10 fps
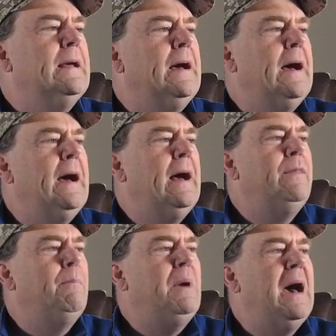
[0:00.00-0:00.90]
Uh,
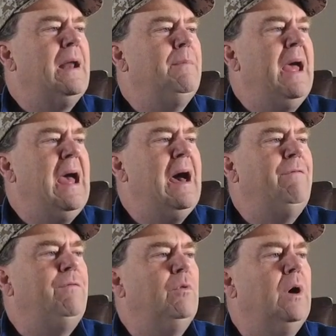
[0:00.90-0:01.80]
the bottom
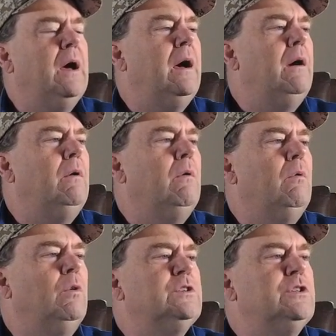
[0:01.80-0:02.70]
half uh,
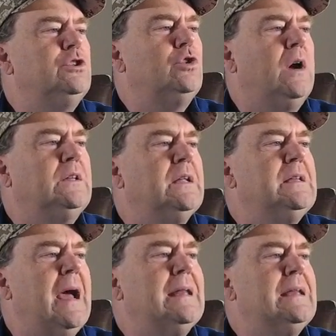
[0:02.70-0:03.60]
was instructed
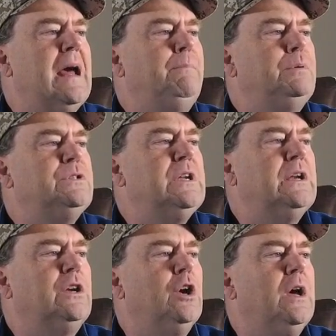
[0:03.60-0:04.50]

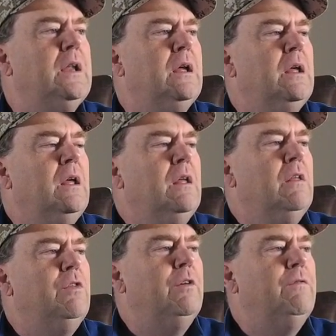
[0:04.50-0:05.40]
99% good.
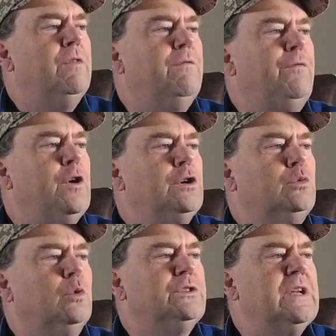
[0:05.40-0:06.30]
The, the
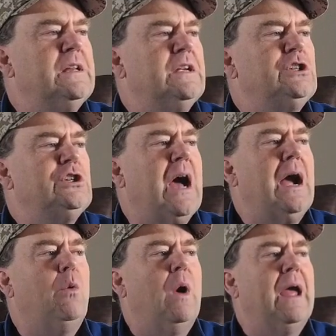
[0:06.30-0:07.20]
first will send a
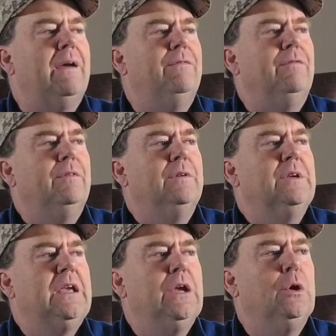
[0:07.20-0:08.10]
shockwave.
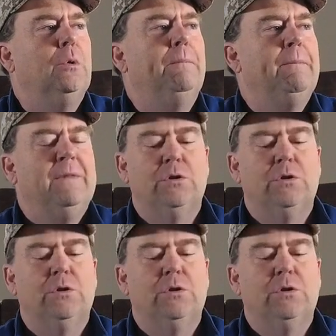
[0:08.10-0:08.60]
Q.